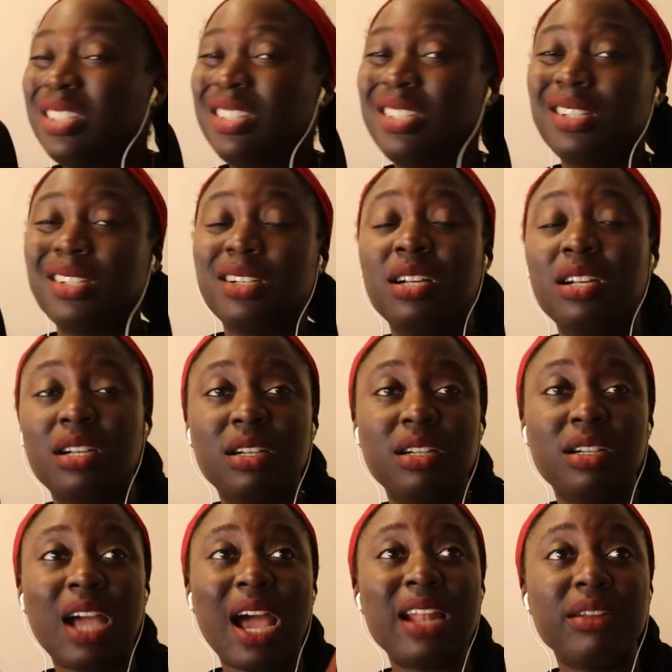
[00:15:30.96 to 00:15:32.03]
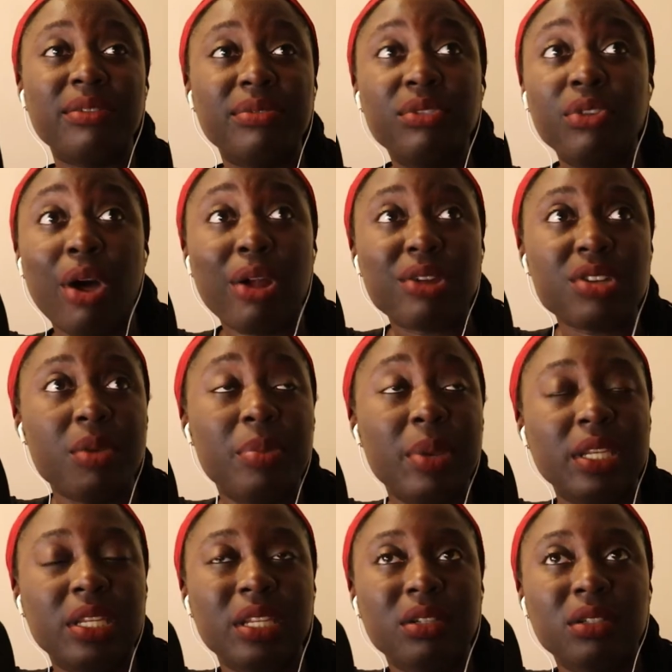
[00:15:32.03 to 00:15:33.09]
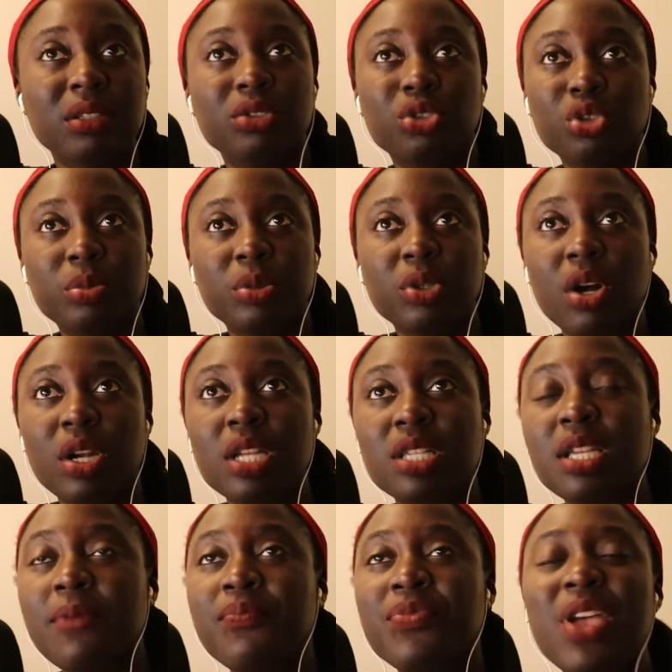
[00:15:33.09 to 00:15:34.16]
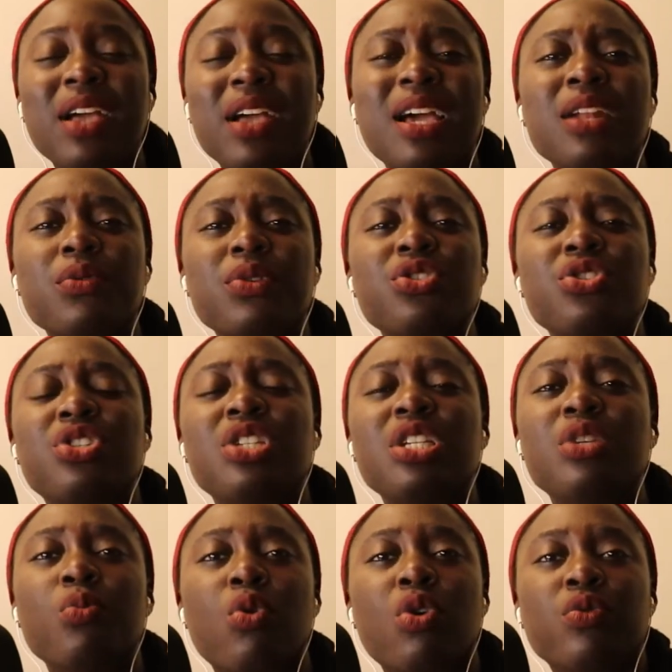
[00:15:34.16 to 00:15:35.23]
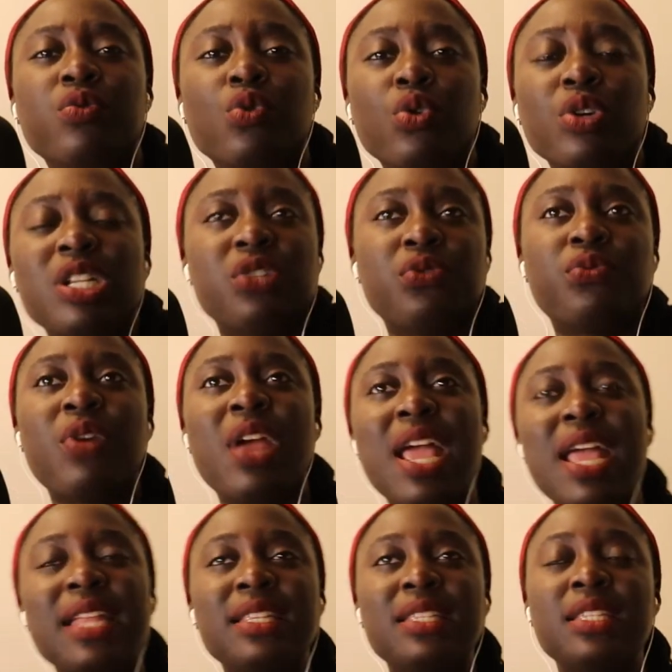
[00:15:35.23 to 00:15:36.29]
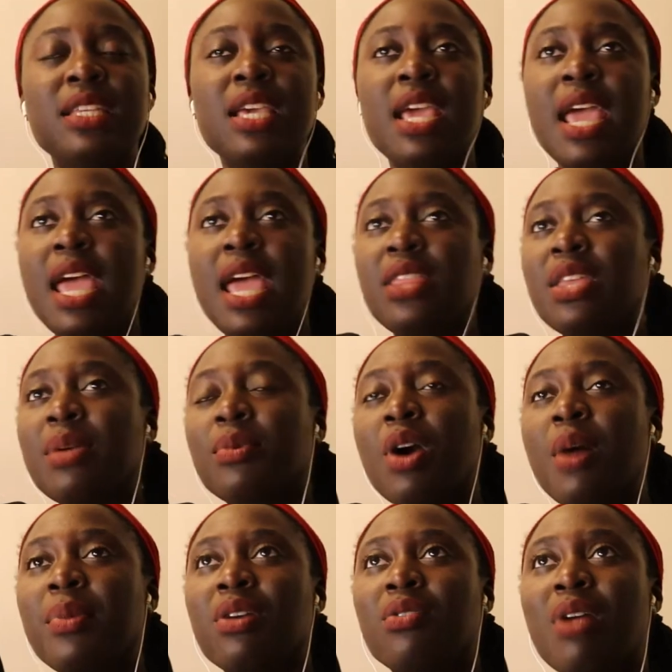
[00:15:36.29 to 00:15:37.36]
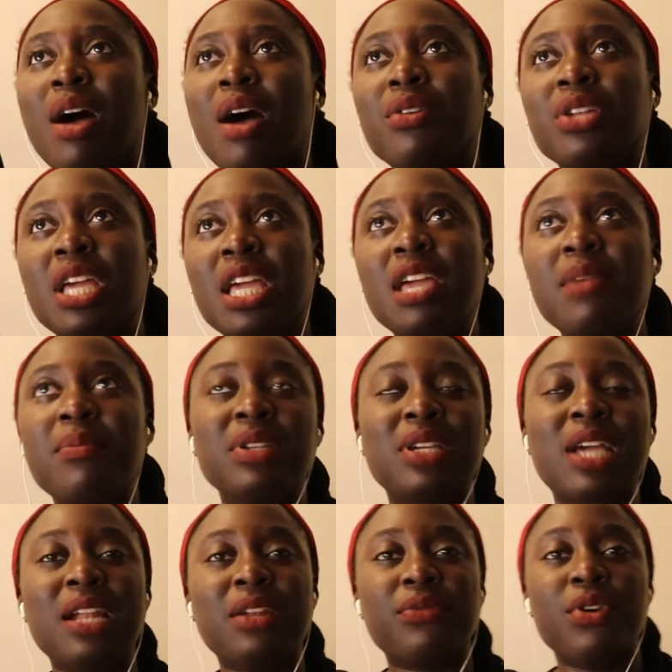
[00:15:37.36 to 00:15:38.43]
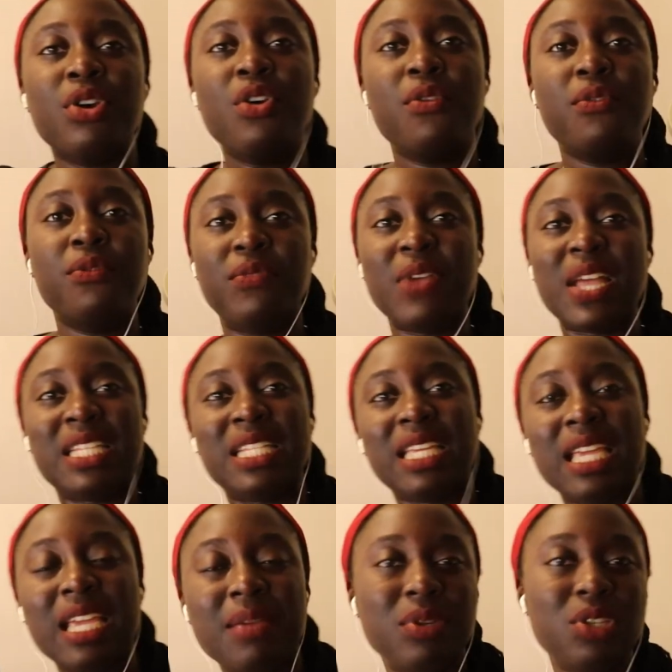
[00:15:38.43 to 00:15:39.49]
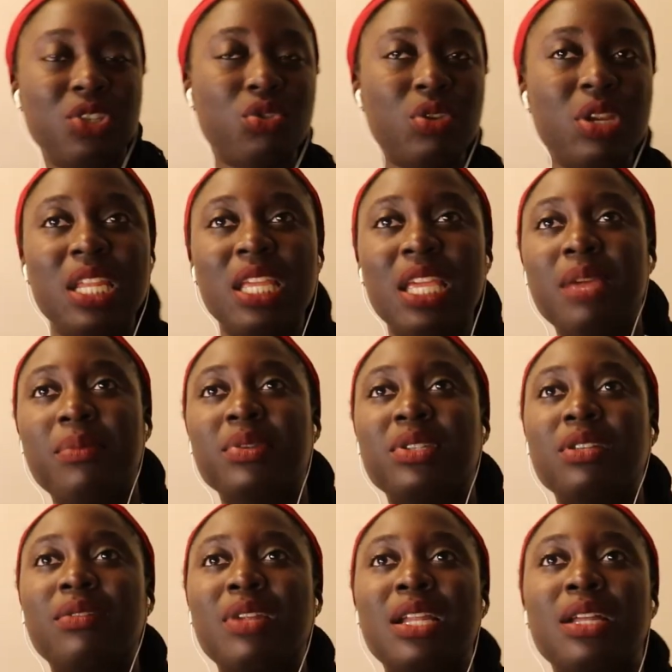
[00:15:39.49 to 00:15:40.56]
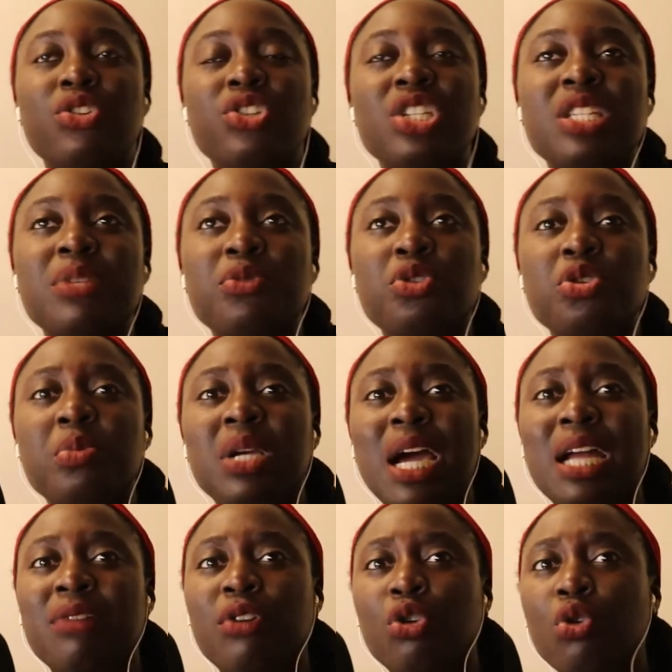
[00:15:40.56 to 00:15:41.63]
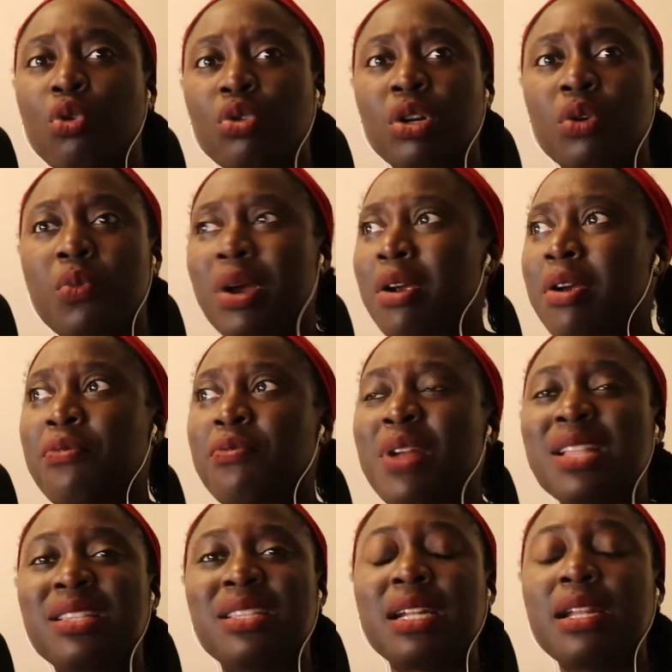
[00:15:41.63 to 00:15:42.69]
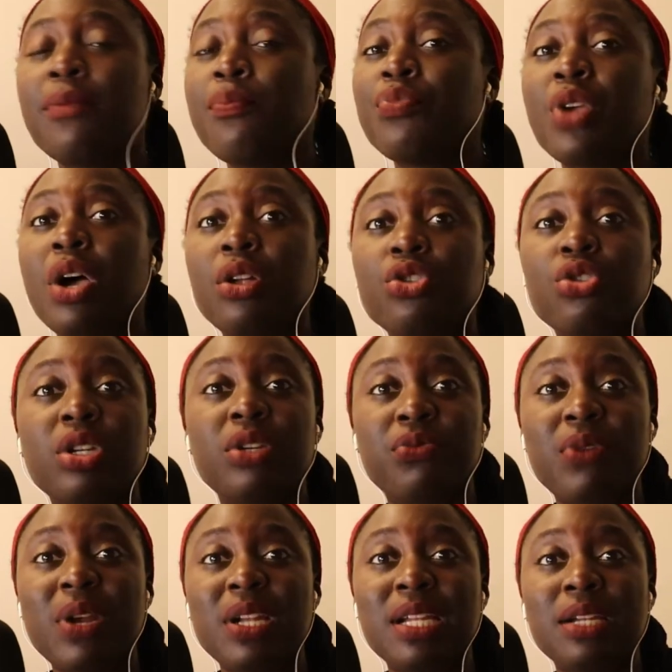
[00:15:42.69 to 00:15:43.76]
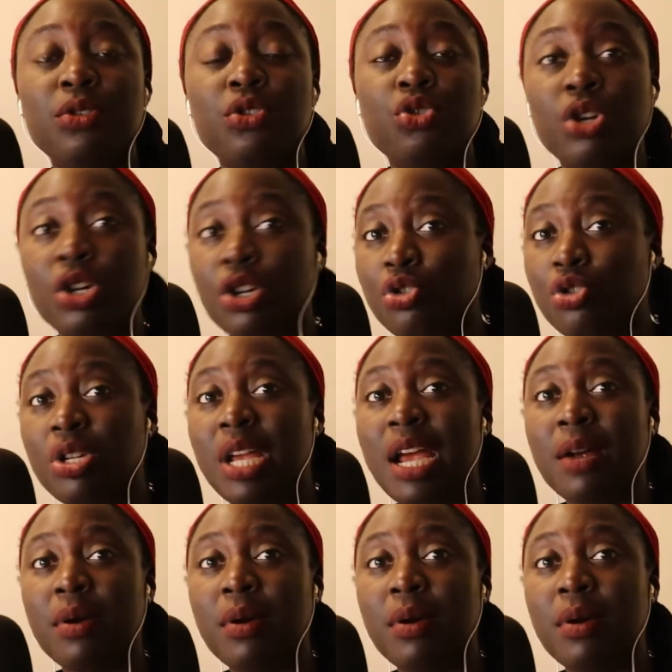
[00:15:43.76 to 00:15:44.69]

They're kind of not a big deal, to be honest. I kind of wanted to see more of Courtney's friends and them coming around him and kind of vetting him and screening him and stuff like that, because he seems to be kind of a loner. Where are her friends at? I only saw the friend that took her to the